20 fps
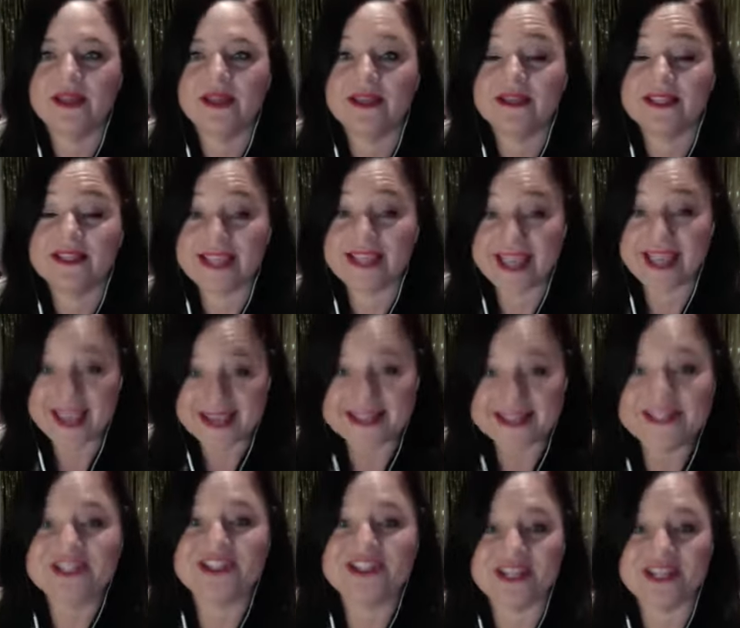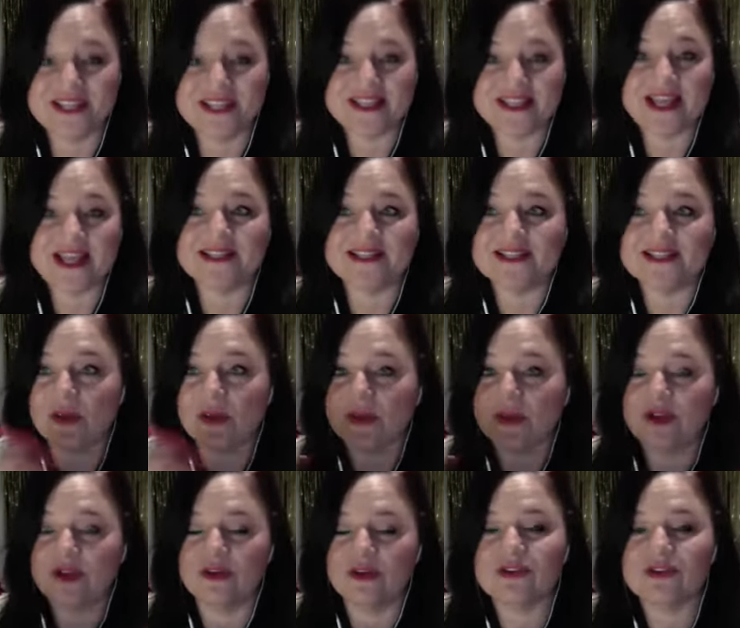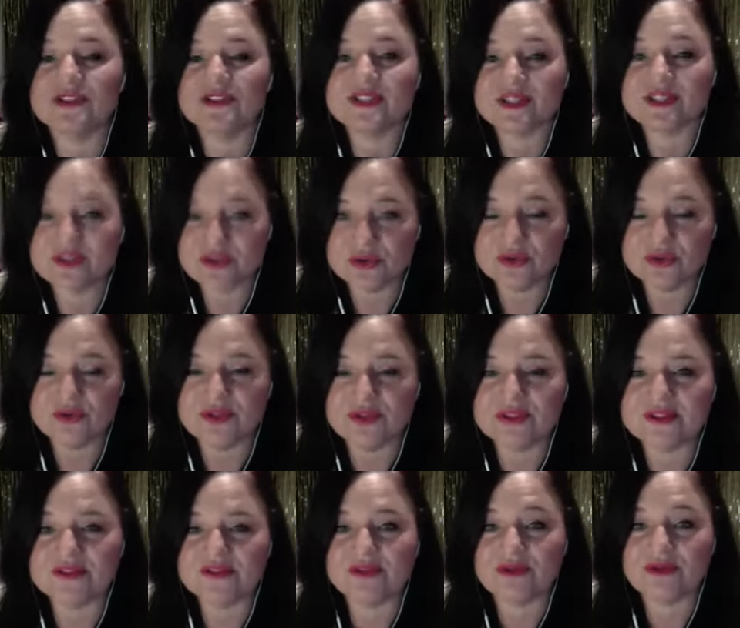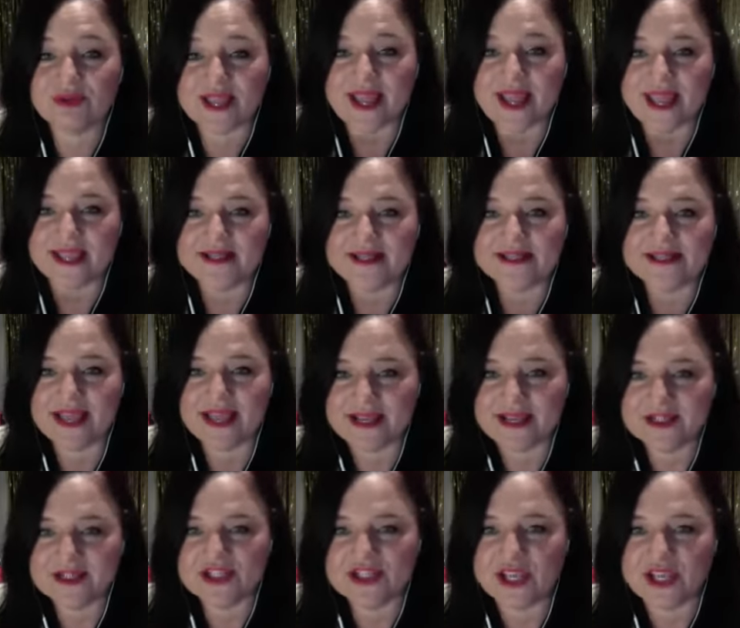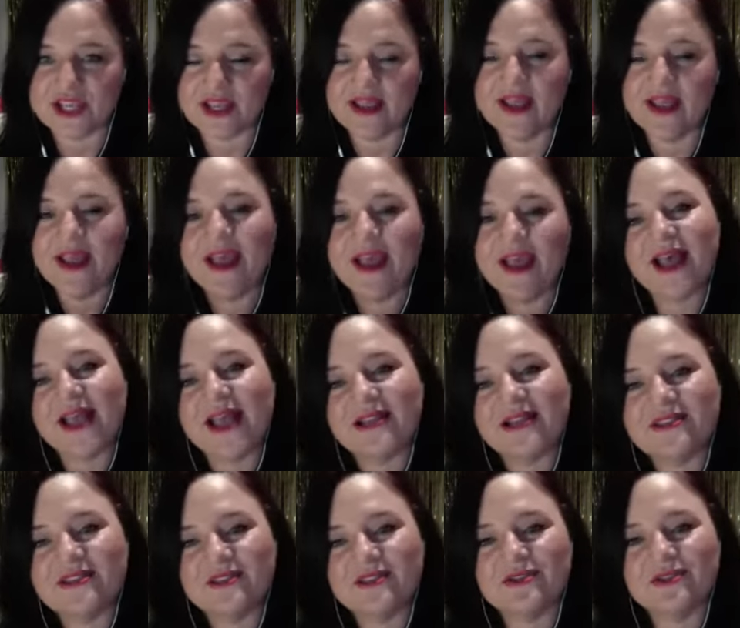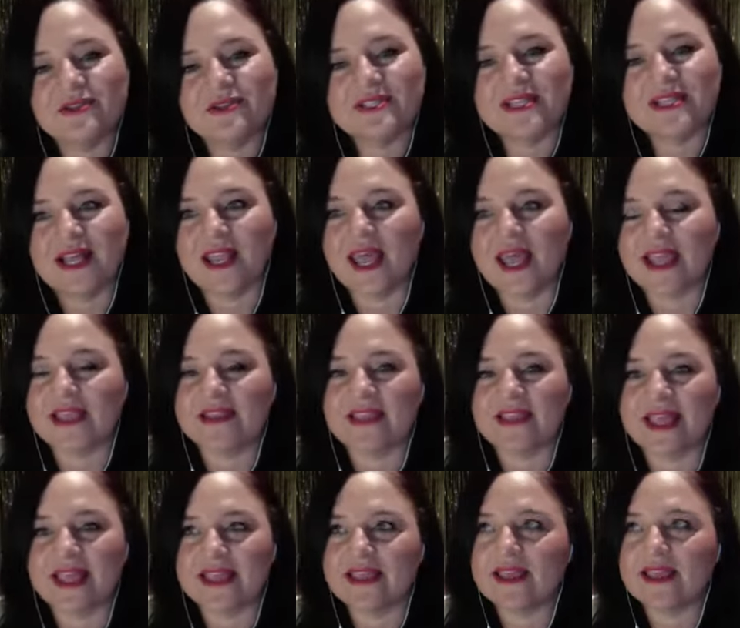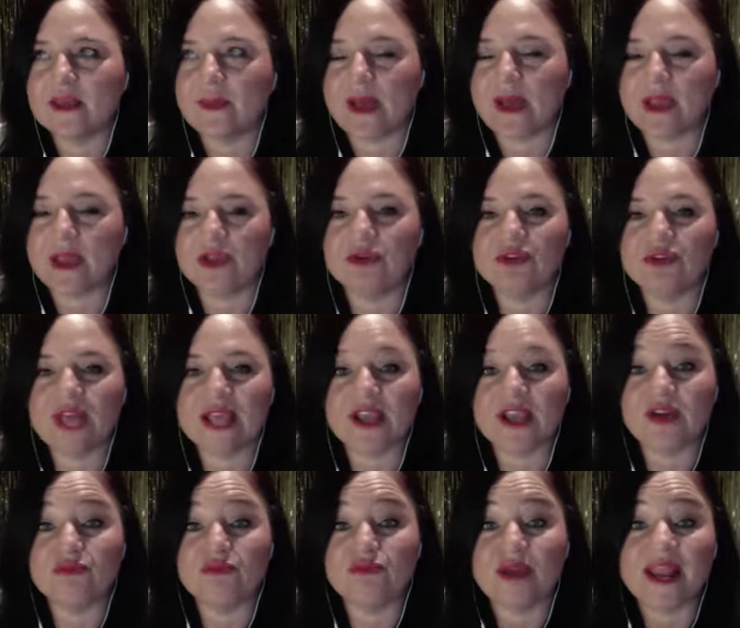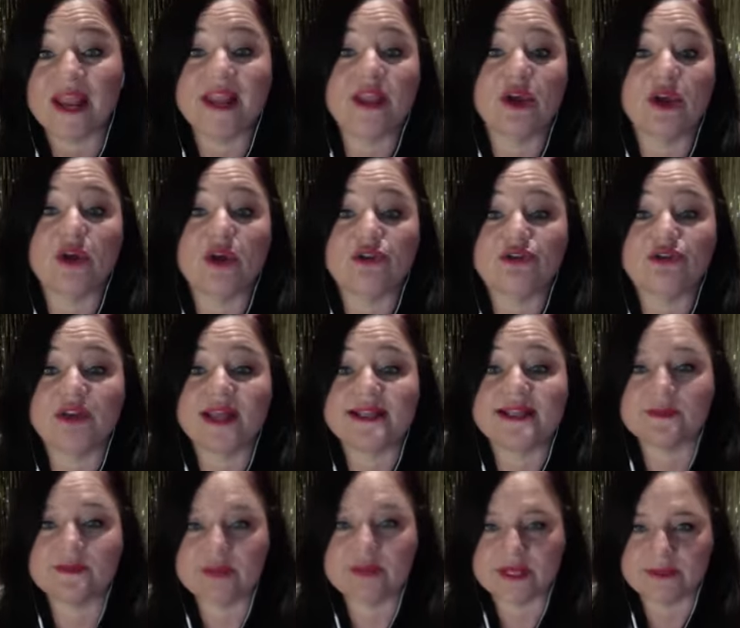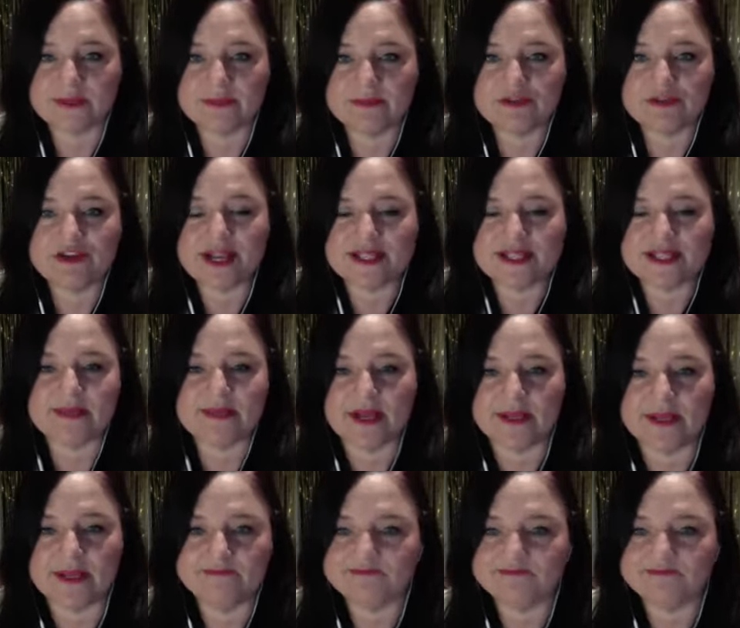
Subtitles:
the energy that is going along, because thoughts create energy, and thoughts are like think about it, you're like a radio transmitter.